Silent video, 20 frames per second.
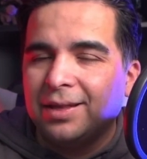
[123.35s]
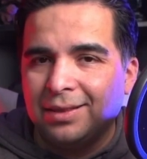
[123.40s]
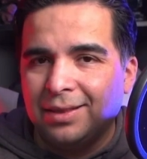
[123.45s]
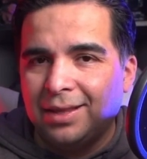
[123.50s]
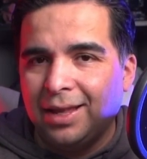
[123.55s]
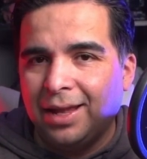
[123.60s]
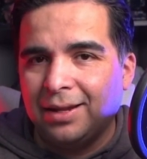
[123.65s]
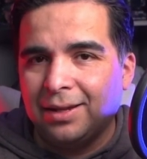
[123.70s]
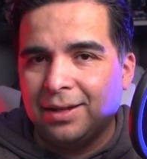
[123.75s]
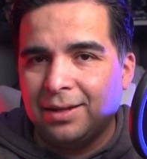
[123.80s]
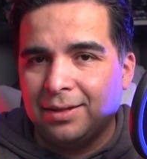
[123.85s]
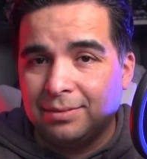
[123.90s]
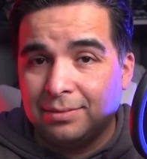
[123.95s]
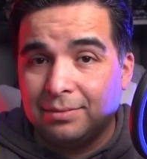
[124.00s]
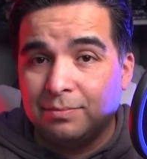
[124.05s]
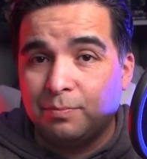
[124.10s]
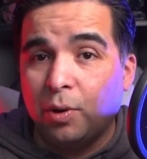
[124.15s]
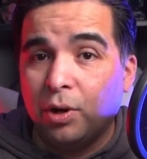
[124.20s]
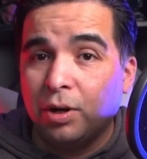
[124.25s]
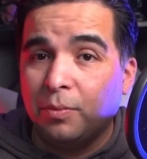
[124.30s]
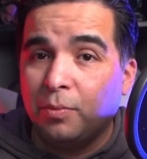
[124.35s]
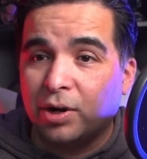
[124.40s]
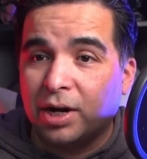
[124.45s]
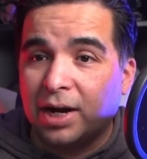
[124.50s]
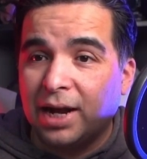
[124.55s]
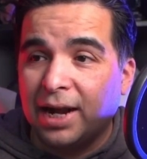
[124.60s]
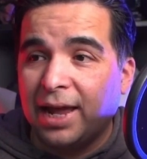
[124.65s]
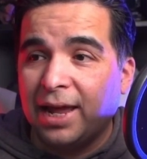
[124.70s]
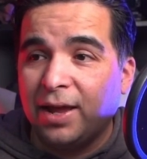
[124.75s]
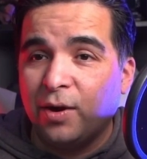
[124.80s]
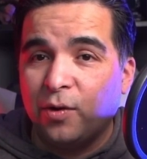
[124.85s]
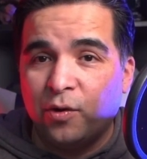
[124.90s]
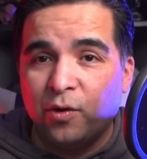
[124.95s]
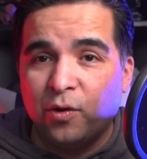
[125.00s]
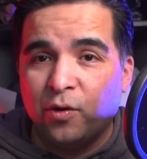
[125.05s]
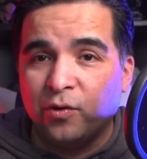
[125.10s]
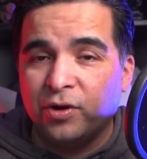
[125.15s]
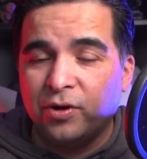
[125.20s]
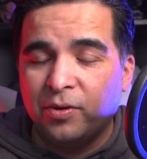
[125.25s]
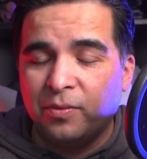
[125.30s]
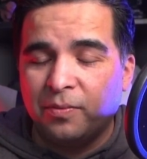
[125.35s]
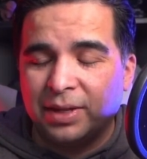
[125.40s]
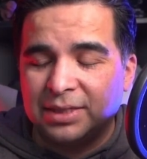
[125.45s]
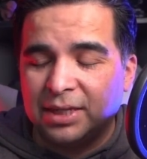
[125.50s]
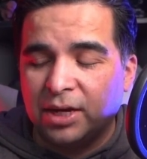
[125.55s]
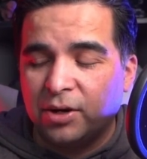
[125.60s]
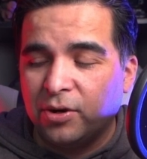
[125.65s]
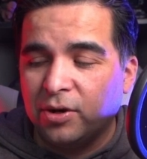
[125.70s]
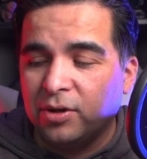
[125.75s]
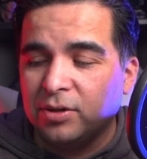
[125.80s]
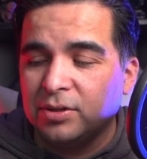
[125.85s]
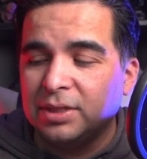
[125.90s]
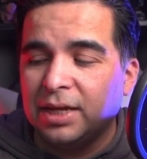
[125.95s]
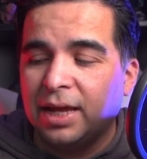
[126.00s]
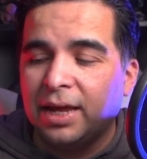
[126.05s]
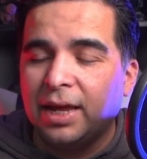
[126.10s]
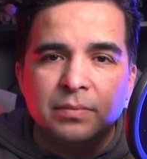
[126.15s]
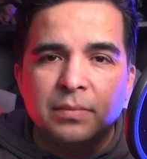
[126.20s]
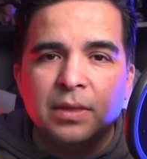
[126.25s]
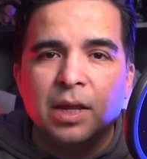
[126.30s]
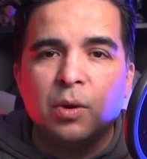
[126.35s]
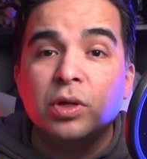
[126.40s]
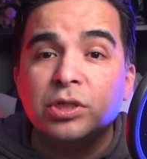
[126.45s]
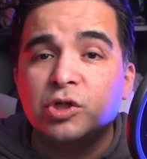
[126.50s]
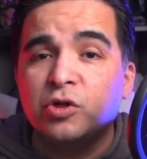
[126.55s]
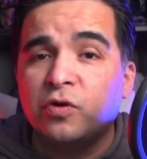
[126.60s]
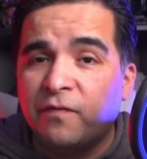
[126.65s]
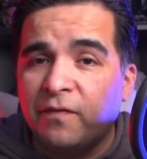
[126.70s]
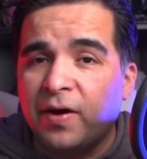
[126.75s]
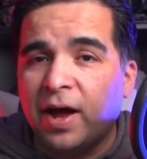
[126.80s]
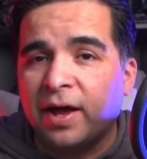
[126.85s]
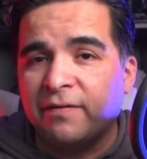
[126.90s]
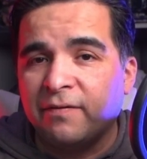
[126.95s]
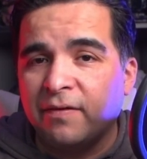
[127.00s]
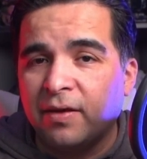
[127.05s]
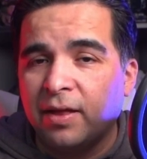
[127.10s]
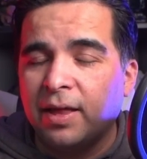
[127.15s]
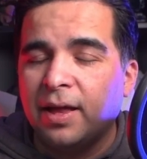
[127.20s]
than polymer clay or other material. They will survive.